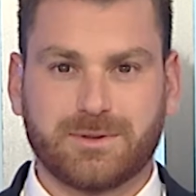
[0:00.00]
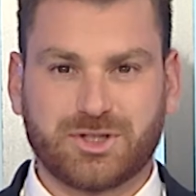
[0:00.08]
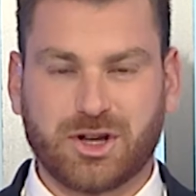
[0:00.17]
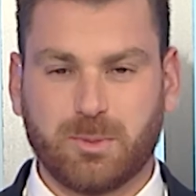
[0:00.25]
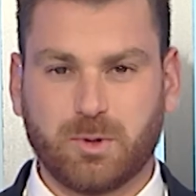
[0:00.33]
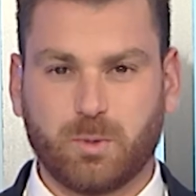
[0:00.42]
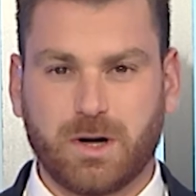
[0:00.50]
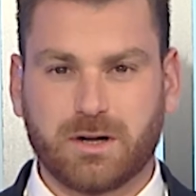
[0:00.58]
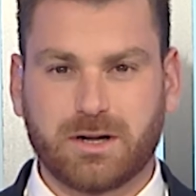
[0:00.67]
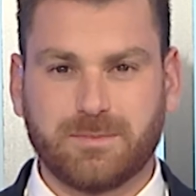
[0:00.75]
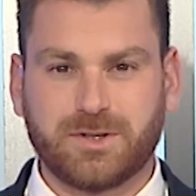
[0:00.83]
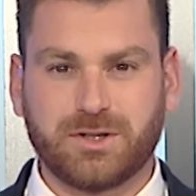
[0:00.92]
Shalom and
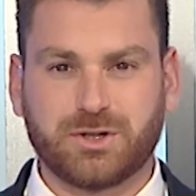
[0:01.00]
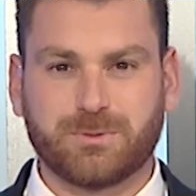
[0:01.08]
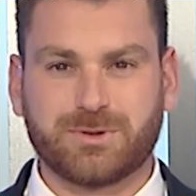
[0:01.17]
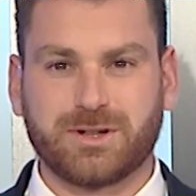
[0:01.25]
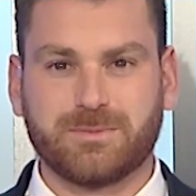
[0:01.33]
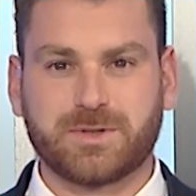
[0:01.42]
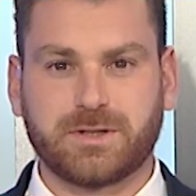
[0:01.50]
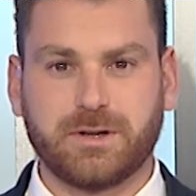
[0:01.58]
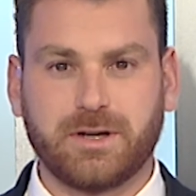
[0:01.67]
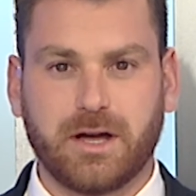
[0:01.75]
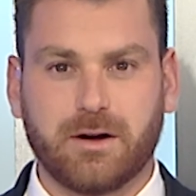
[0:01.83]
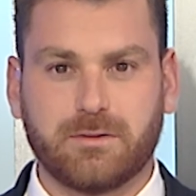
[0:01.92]
welcome to Jerusalem
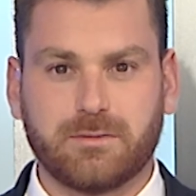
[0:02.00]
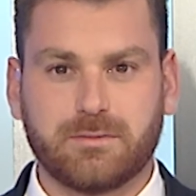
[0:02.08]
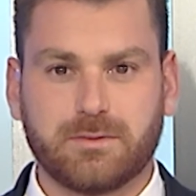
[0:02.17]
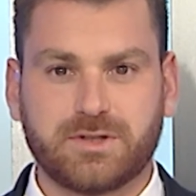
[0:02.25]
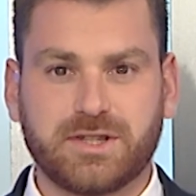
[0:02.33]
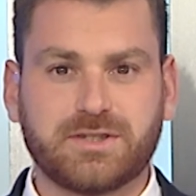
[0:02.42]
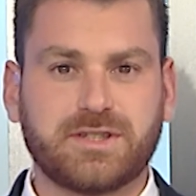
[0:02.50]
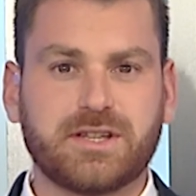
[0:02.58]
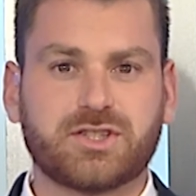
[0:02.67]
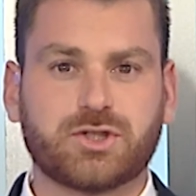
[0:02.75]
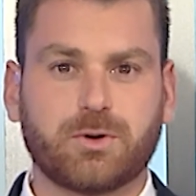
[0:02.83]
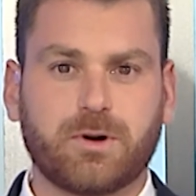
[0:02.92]
Studio. Since the
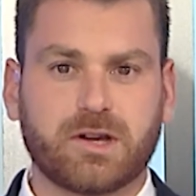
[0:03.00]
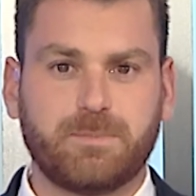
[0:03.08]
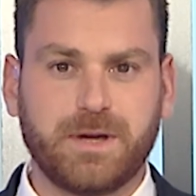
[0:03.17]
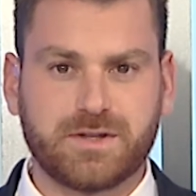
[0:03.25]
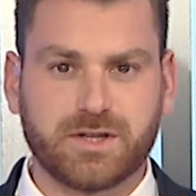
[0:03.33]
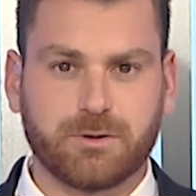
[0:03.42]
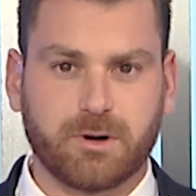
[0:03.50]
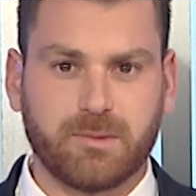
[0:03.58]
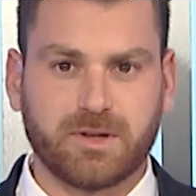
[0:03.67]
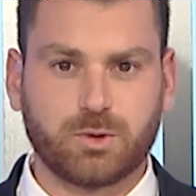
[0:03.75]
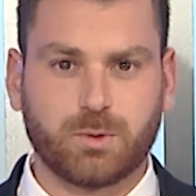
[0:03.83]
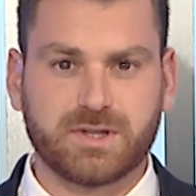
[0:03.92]
historic peace
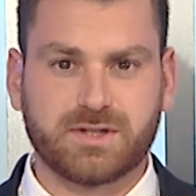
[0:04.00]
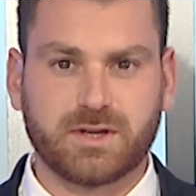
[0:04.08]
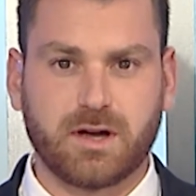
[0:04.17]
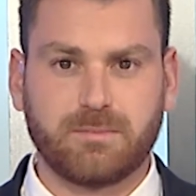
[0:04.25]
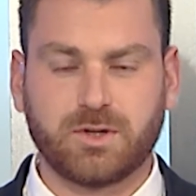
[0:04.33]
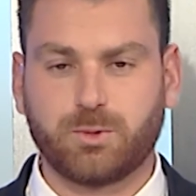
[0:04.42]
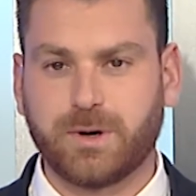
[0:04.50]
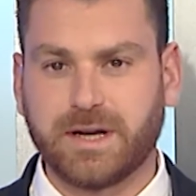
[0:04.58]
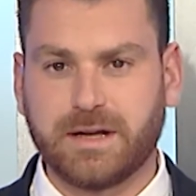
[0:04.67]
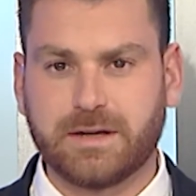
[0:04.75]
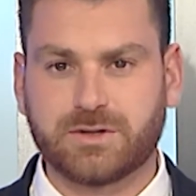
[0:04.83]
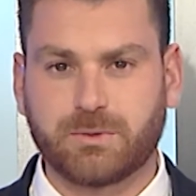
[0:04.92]
agreement was signed between
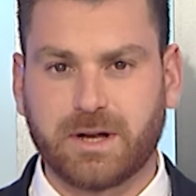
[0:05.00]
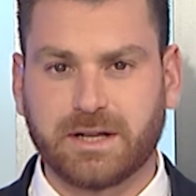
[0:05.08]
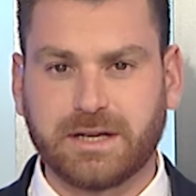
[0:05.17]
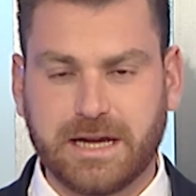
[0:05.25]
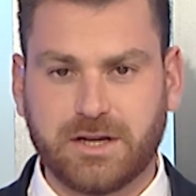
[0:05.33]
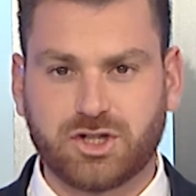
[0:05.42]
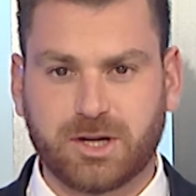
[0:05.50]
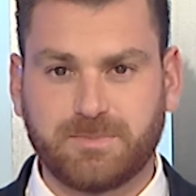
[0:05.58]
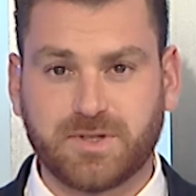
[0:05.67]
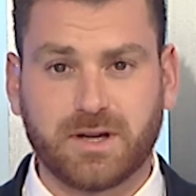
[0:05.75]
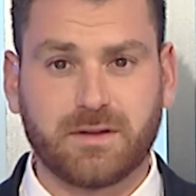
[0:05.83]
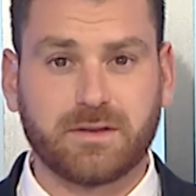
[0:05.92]
Israel and
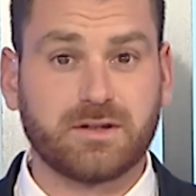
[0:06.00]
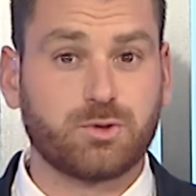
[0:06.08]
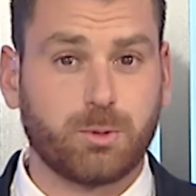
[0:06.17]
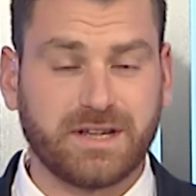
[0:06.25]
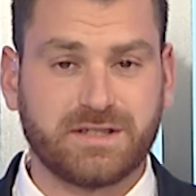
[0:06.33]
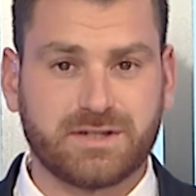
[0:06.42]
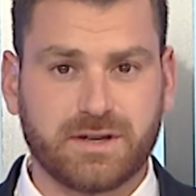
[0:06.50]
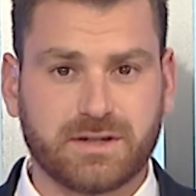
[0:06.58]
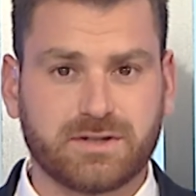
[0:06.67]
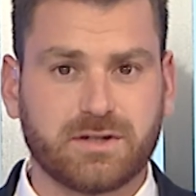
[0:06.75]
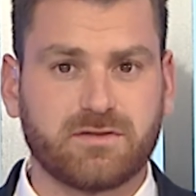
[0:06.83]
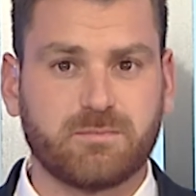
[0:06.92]
Egypt on the
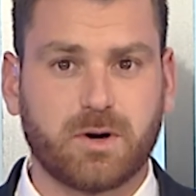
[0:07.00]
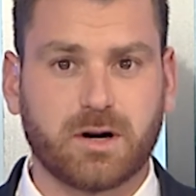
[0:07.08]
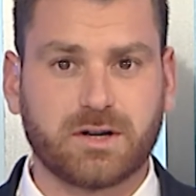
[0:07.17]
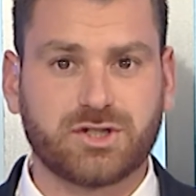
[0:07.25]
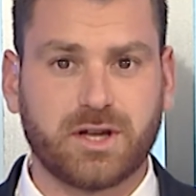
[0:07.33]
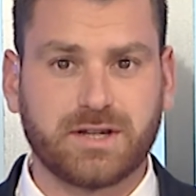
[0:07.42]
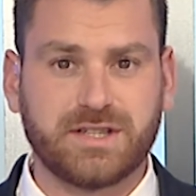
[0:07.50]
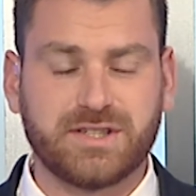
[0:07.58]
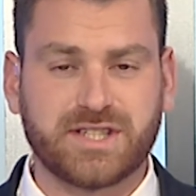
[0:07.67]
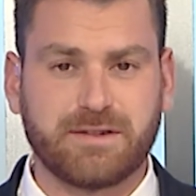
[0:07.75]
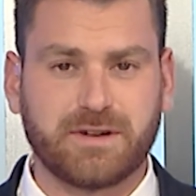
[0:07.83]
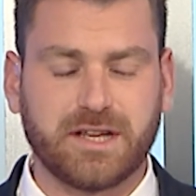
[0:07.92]
26th of March
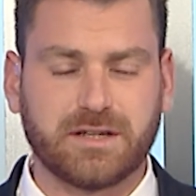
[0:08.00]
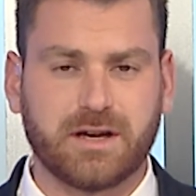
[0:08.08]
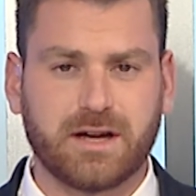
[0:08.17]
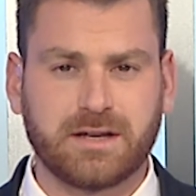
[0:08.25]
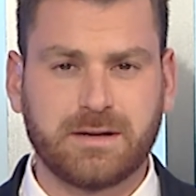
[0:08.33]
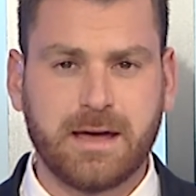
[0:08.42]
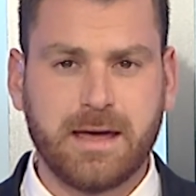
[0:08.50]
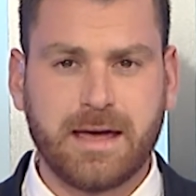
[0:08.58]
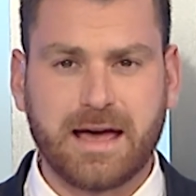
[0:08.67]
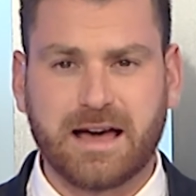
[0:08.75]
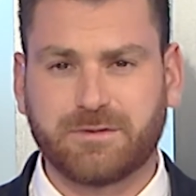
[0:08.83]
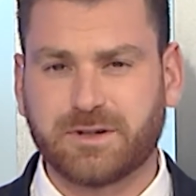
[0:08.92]
1979,
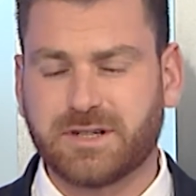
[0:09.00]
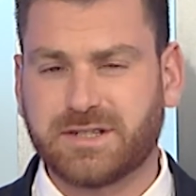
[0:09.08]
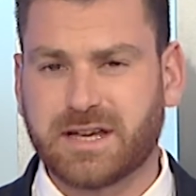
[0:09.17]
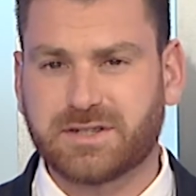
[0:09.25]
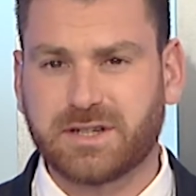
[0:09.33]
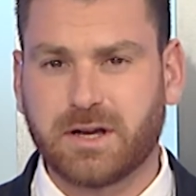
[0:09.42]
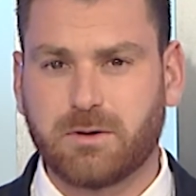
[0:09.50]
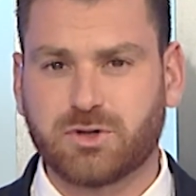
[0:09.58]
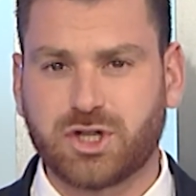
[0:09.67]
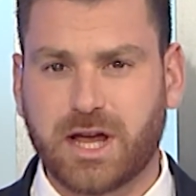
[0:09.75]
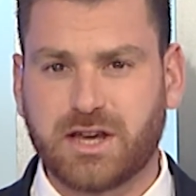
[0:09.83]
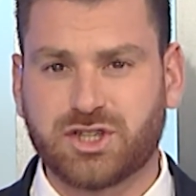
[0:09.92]
after intense
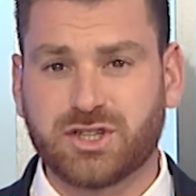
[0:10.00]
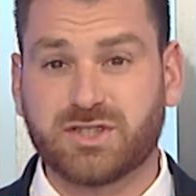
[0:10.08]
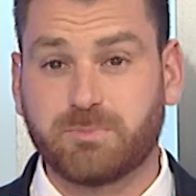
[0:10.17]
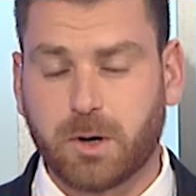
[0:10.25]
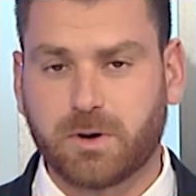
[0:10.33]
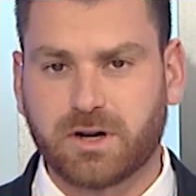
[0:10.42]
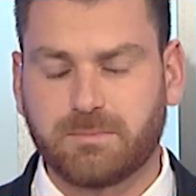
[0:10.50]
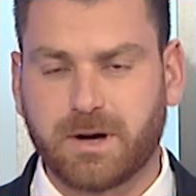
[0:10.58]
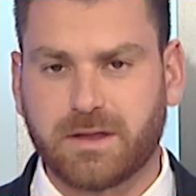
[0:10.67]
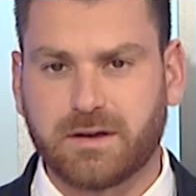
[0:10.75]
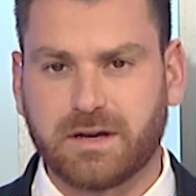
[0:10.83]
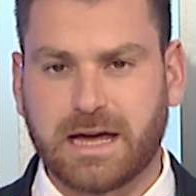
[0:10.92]
negotiations brokered
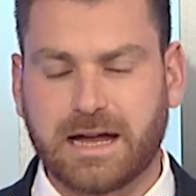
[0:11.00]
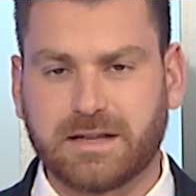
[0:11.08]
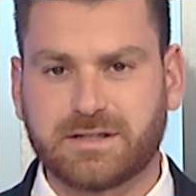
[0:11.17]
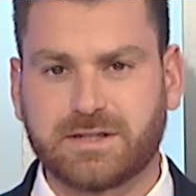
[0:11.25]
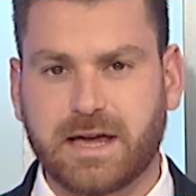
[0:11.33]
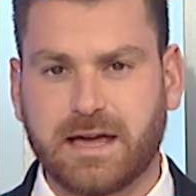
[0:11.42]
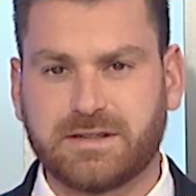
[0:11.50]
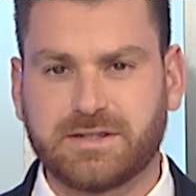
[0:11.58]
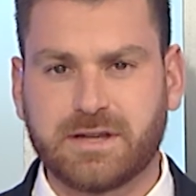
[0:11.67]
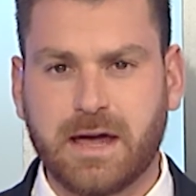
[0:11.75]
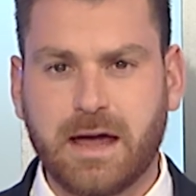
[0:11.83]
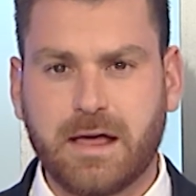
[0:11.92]
by the United States,
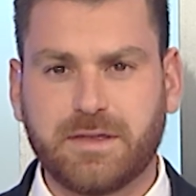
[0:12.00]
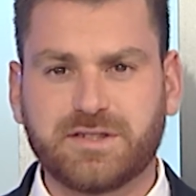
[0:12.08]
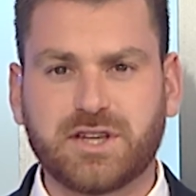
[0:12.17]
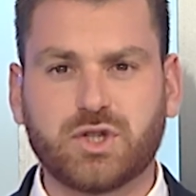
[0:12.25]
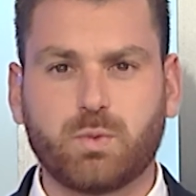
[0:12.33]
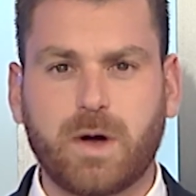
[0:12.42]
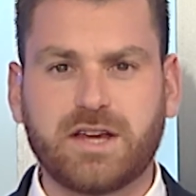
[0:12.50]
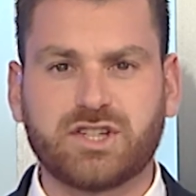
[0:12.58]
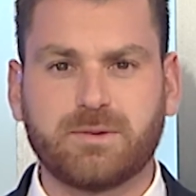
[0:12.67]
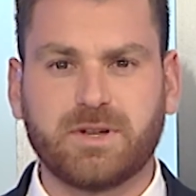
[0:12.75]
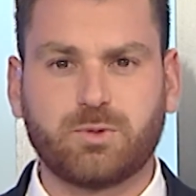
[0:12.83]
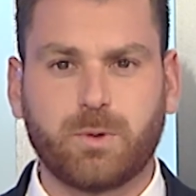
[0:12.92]
the
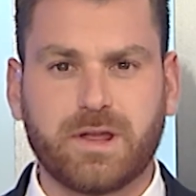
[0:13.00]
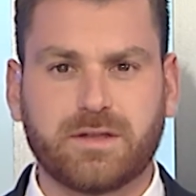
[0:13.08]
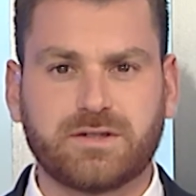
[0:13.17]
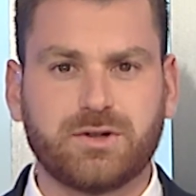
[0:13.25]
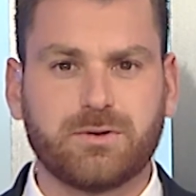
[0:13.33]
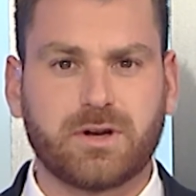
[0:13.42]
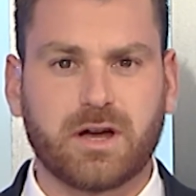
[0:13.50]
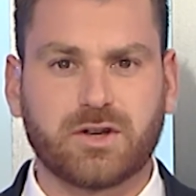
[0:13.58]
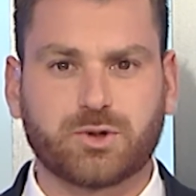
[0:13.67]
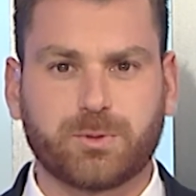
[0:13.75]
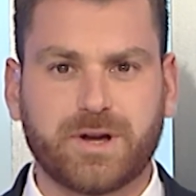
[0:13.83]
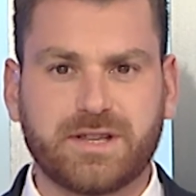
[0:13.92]
situation between the two
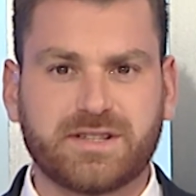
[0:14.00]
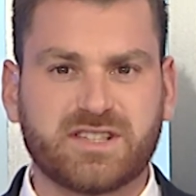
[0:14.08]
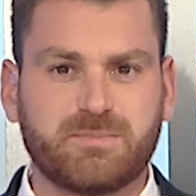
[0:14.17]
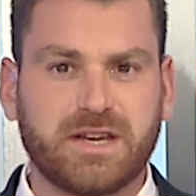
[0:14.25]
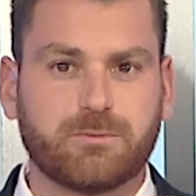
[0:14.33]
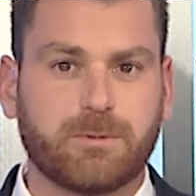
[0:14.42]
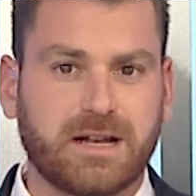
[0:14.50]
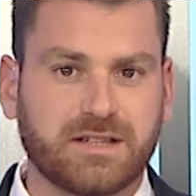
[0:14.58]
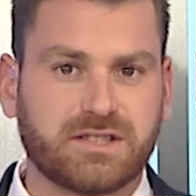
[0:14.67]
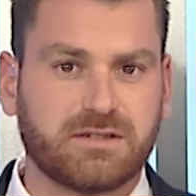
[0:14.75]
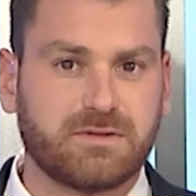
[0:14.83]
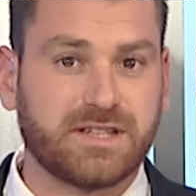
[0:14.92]
countries has been
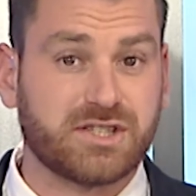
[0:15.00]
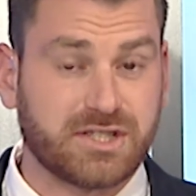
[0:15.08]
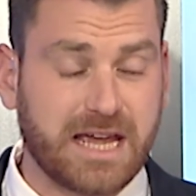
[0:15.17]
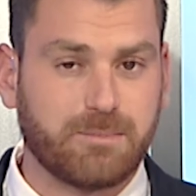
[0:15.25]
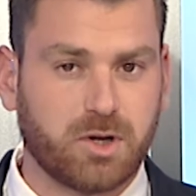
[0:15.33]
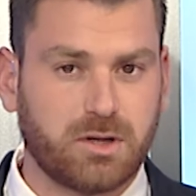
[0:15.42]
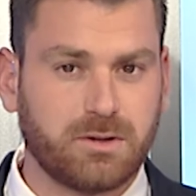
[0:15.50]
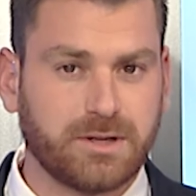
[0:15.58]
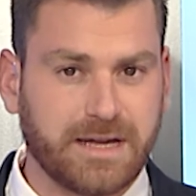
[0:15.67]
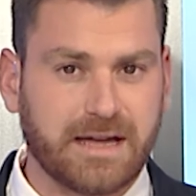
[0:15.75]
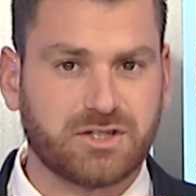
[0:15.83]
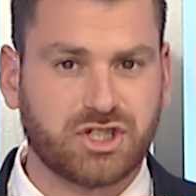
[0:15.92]
relatively stable,
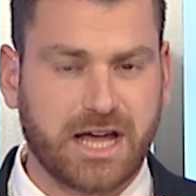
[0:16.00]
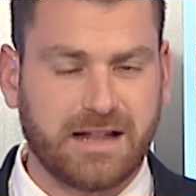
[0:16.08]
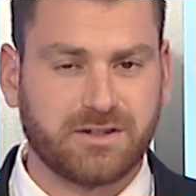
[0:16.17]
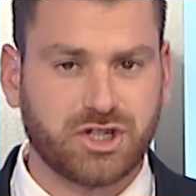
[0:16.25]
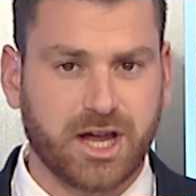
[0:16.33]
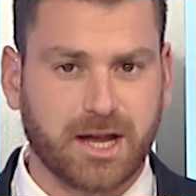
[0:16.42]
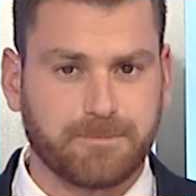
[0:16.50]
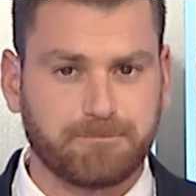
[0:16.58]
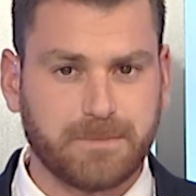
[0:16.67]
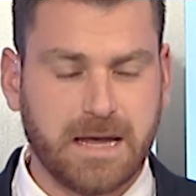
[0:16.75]
yet challenging.